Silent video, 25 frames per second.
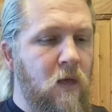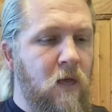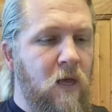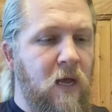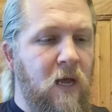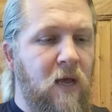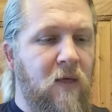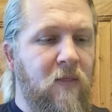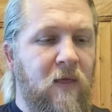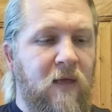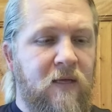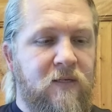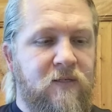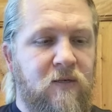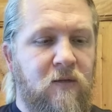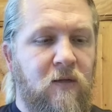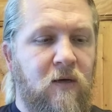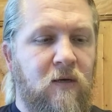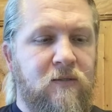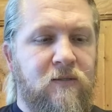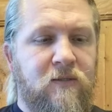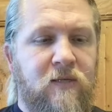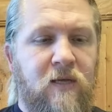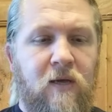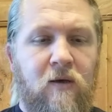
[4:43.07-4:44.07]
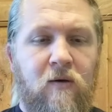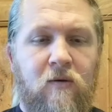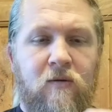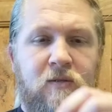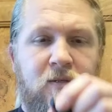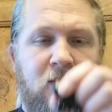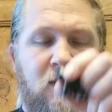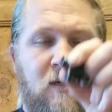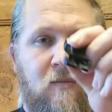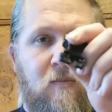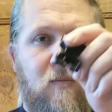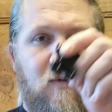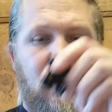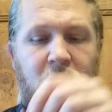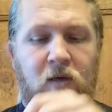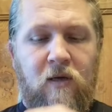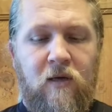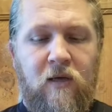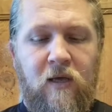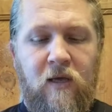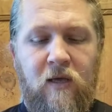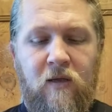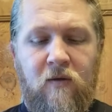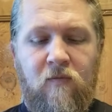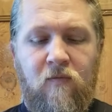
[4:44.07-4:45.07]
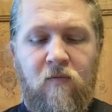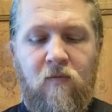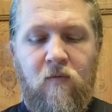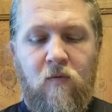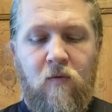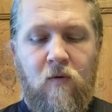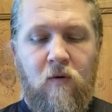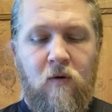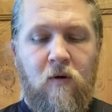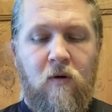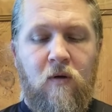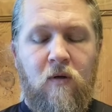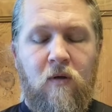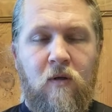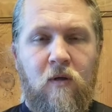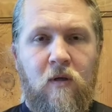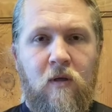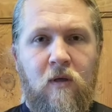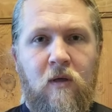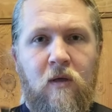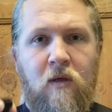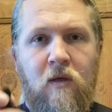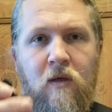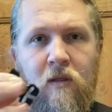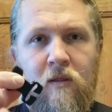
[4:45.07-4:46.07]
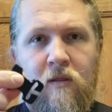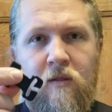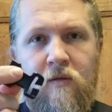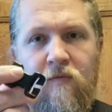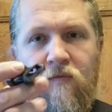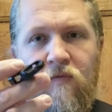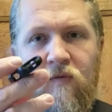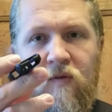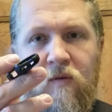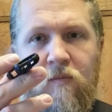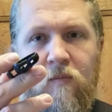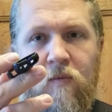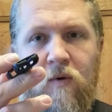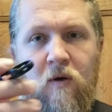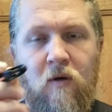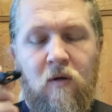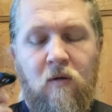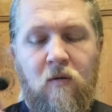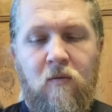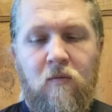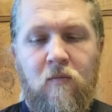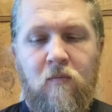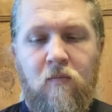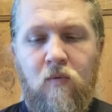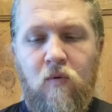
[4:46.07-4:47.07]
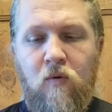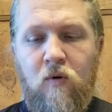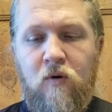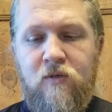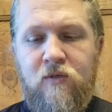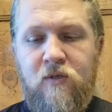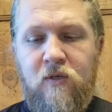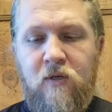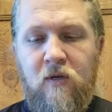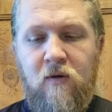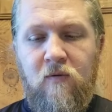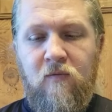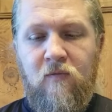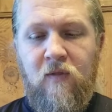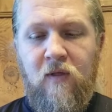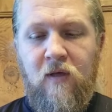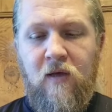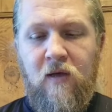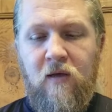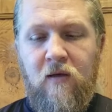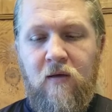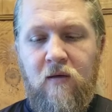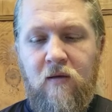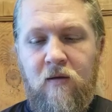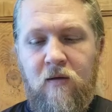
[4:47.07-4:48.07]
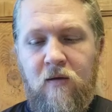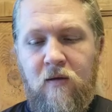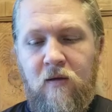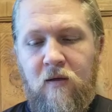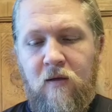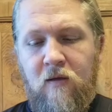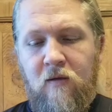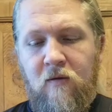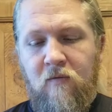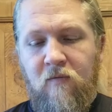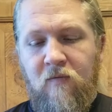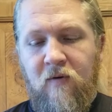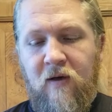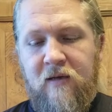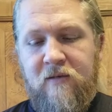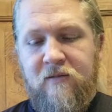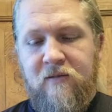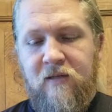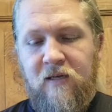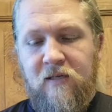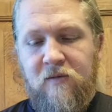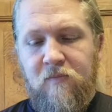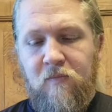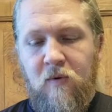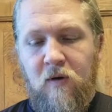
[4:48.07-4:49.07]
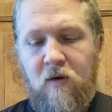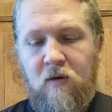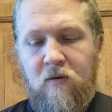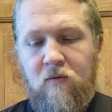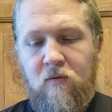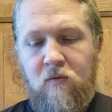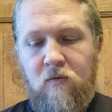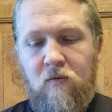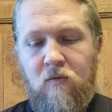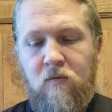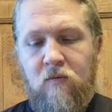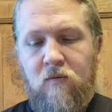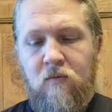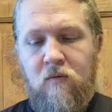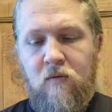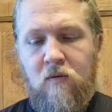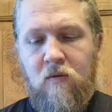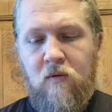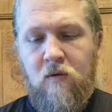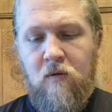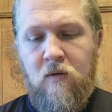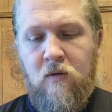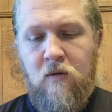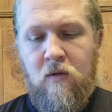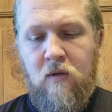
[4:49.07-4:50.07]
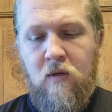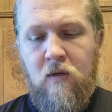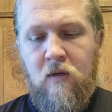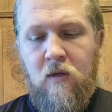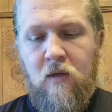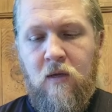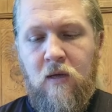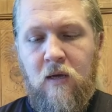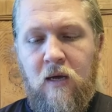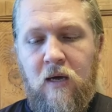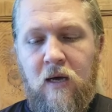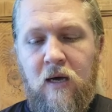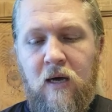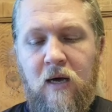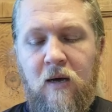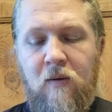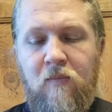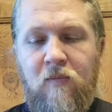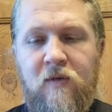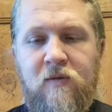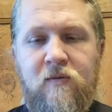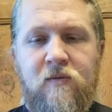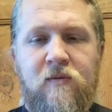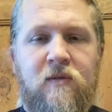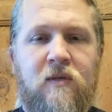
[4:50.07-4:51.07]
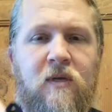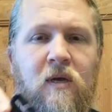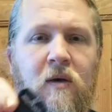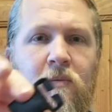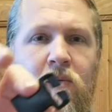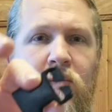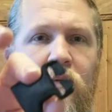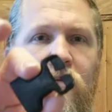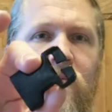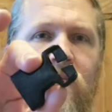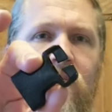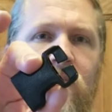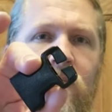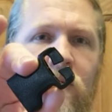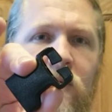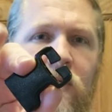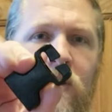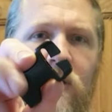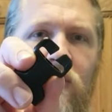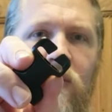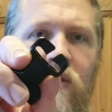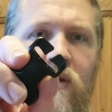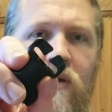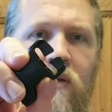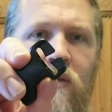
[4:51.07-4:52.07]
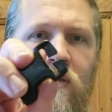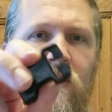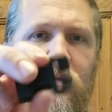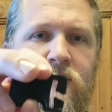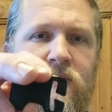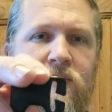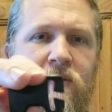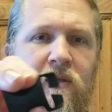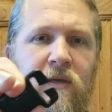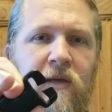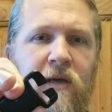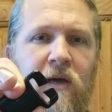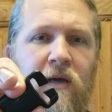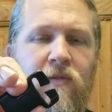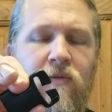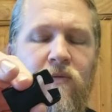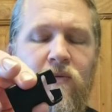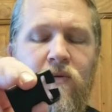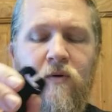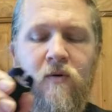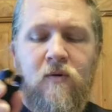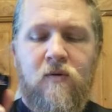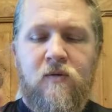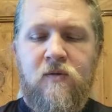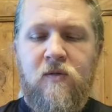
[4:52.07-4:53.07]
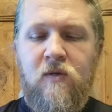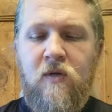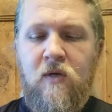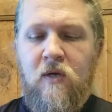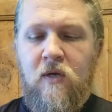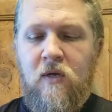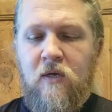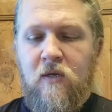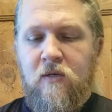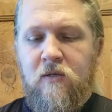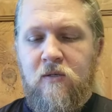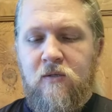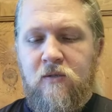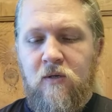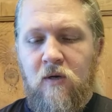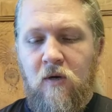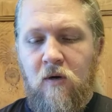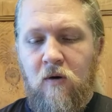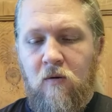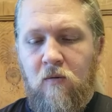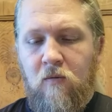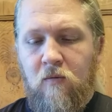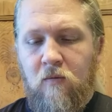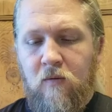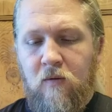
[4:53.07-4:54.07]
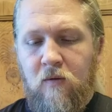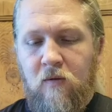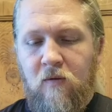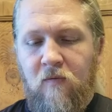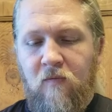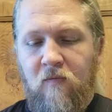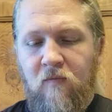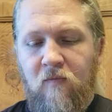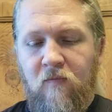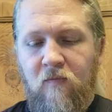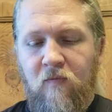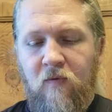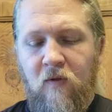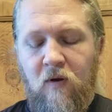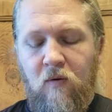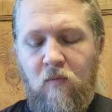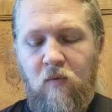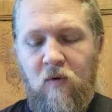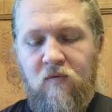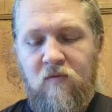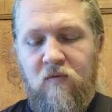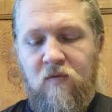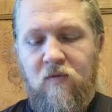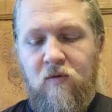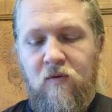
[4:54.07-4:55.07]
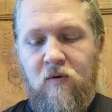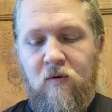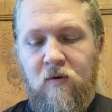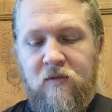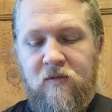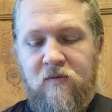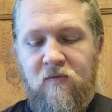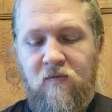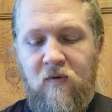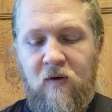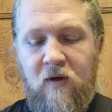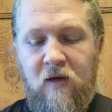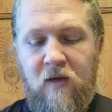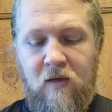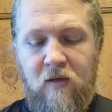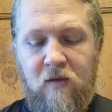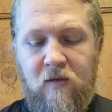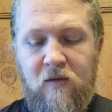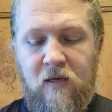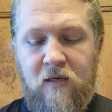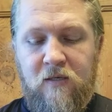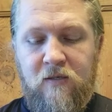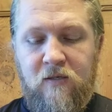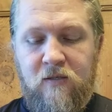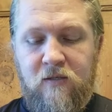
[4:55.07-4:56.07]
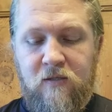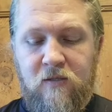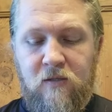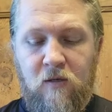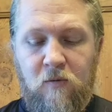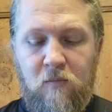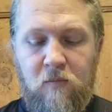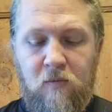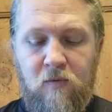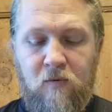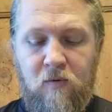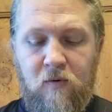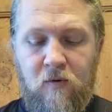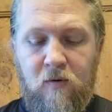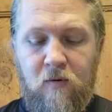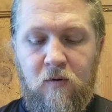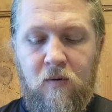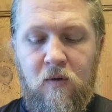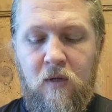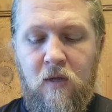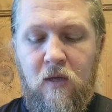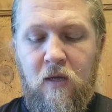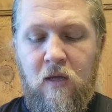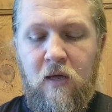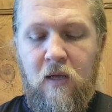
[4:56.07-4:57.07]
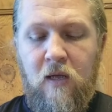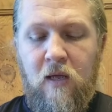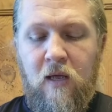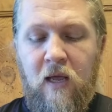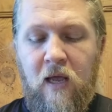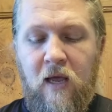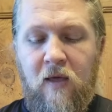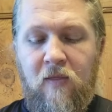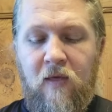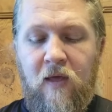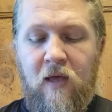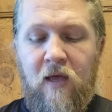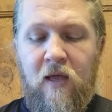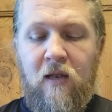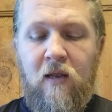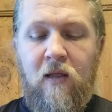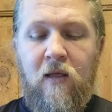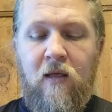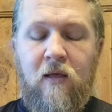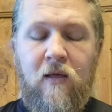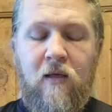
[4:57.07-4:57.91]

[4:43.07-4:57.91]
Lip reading: And the extra long tail is going to be, again, for the female portion of the Fast X buckle. These ones come, it's the cut throughs, so if you don't weave it through, it's fine. You can actually just loop it through. And then